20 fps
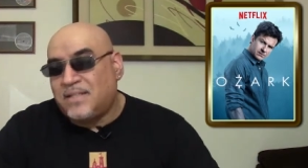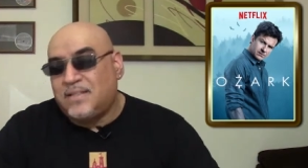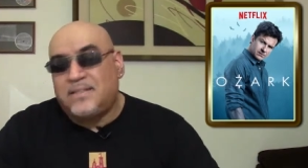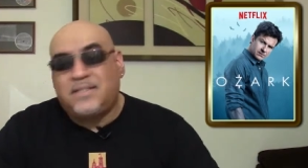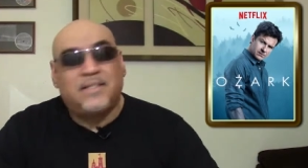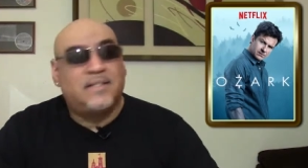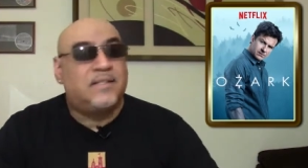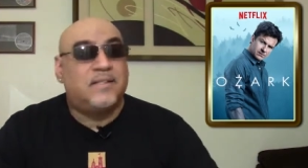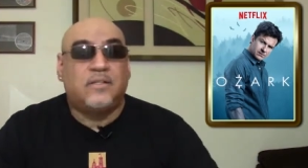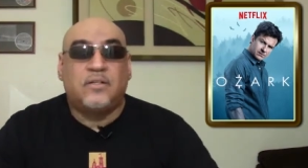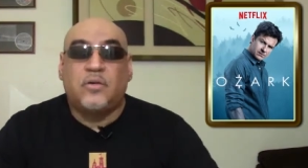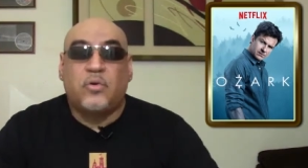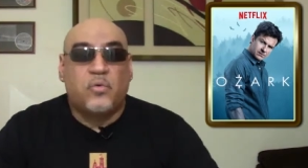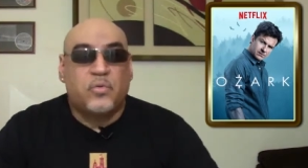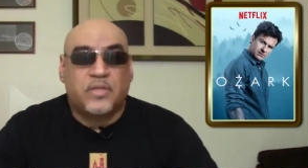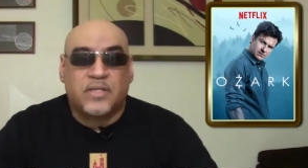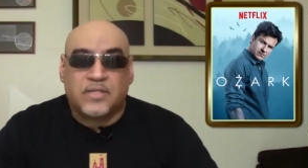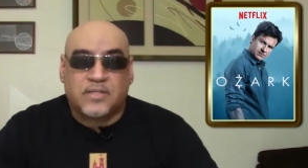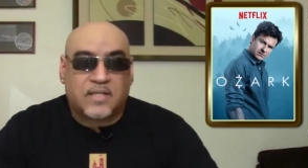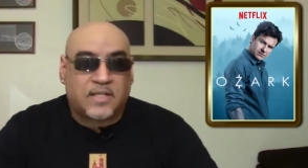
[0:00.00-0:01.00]
didn't
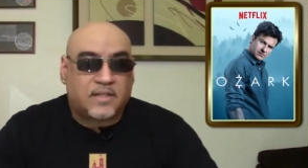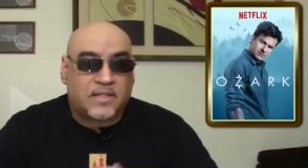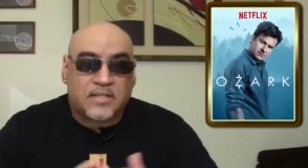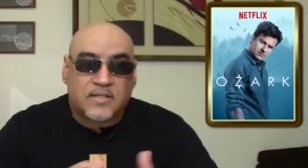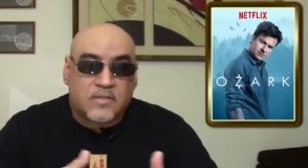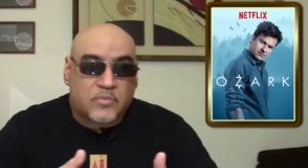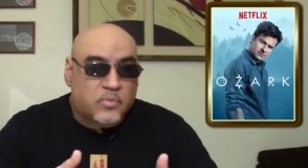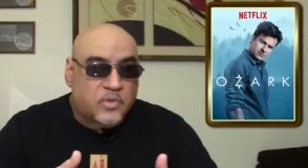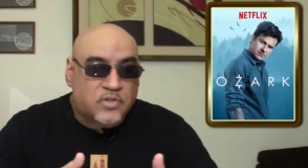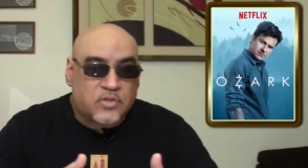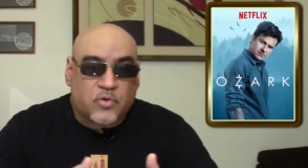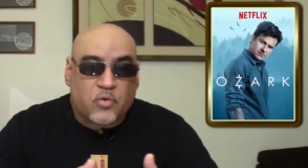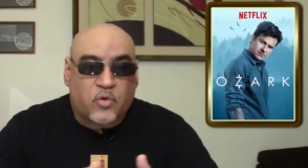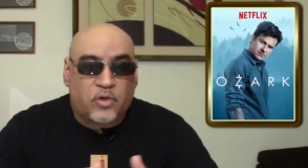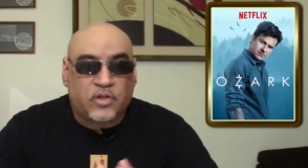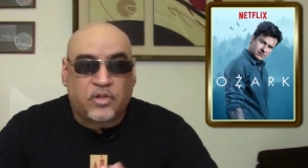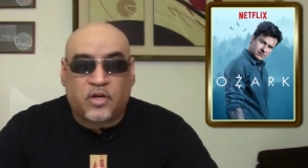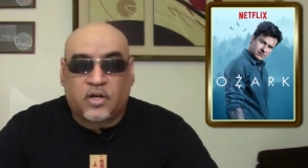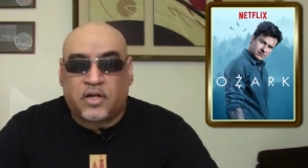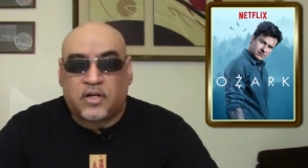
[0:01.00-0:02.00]
know this, that this is what's
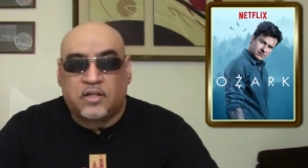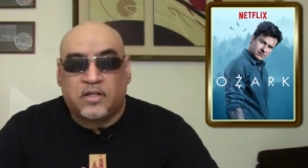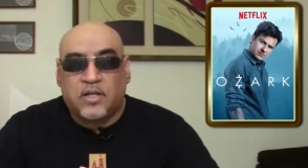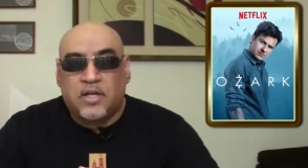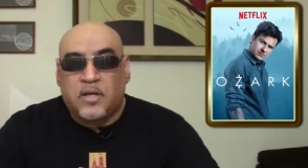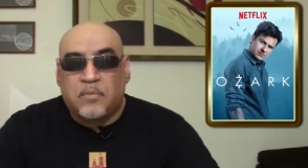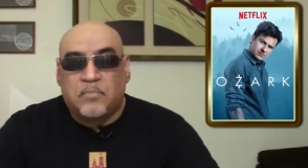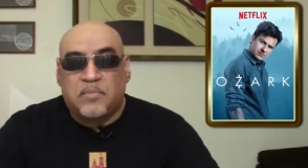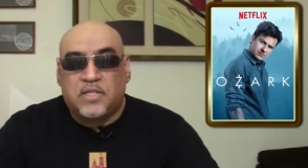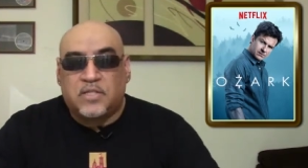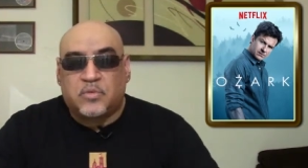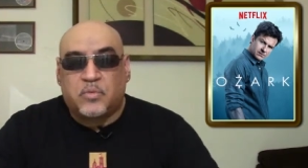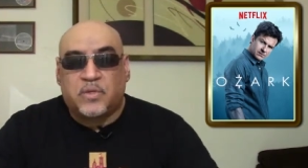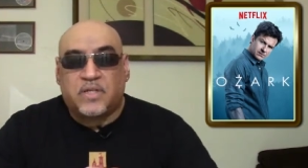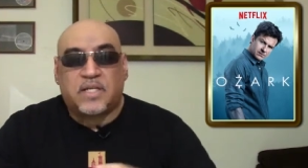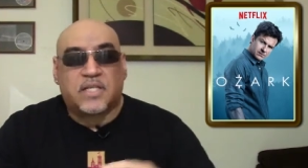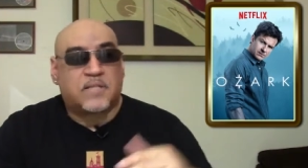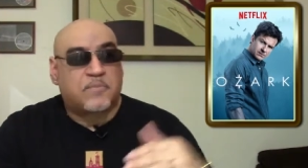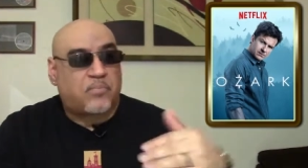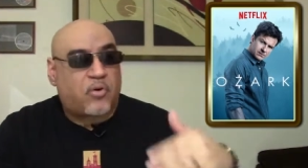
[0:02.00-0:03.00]
going on
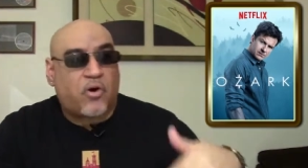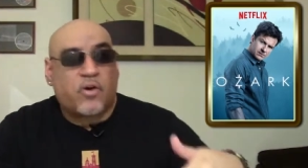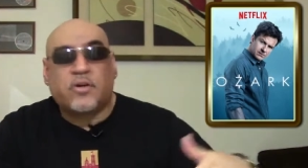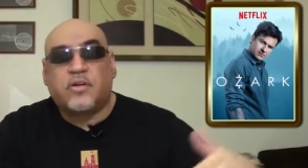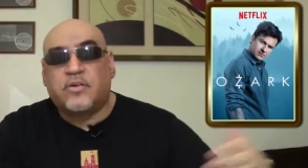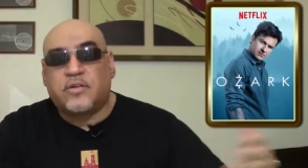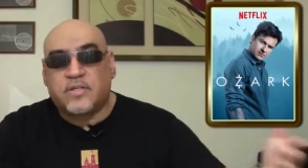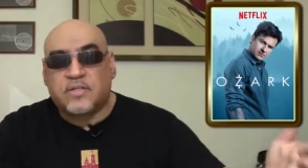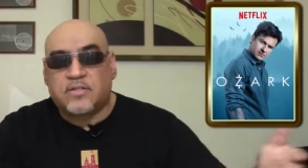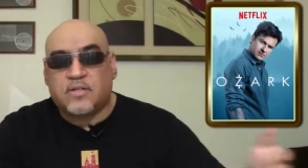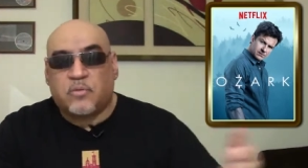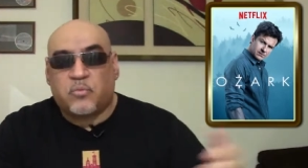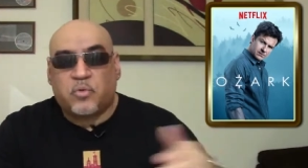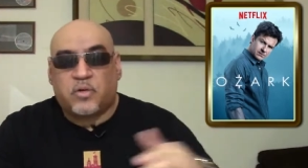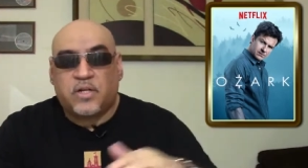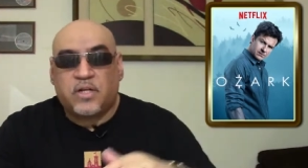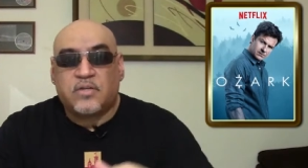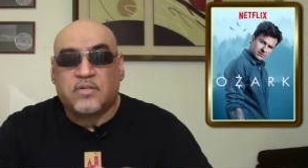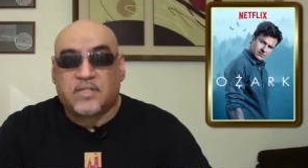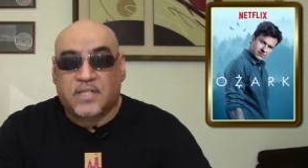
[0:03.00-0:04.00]
between his partner and
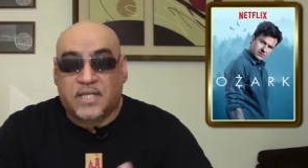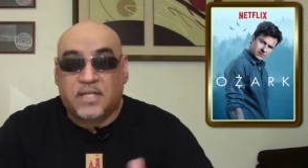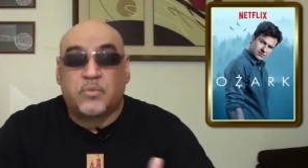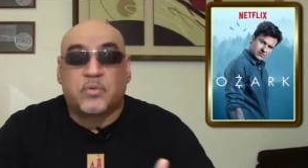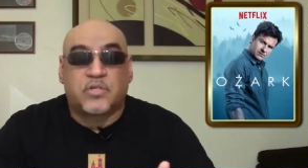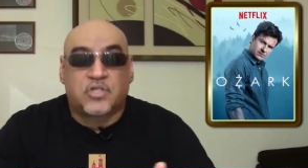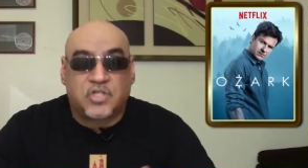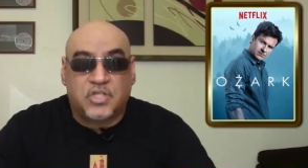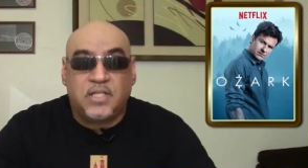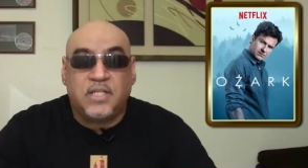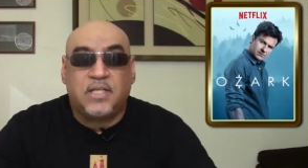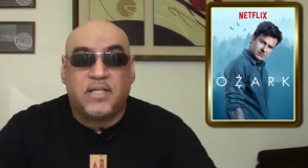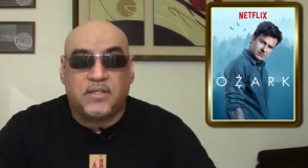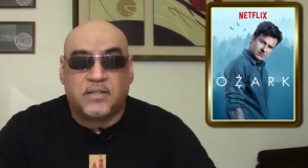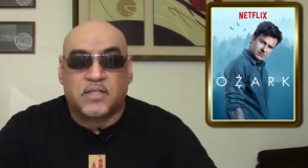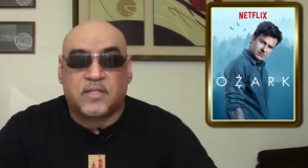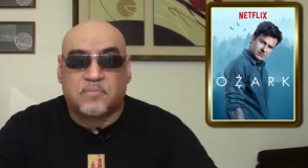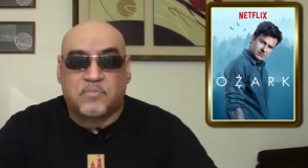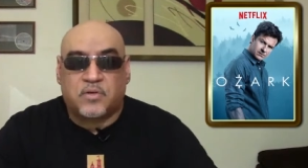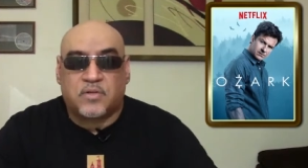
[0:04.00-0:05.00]
someone else, that he was
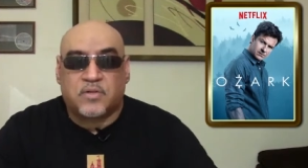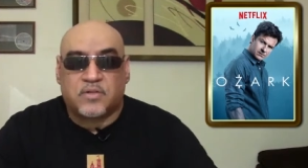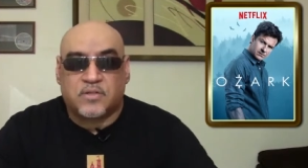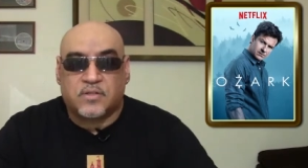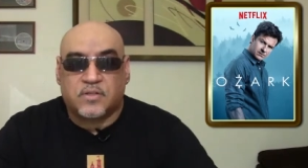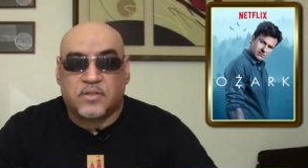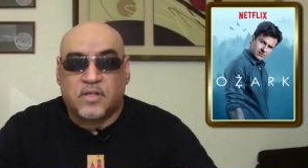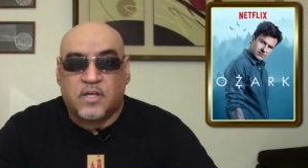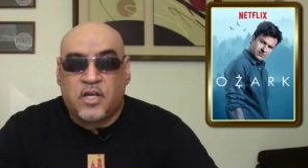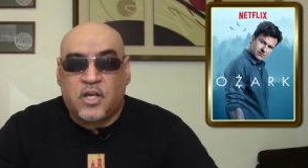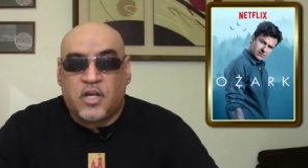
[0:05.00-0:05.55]
cheating this person.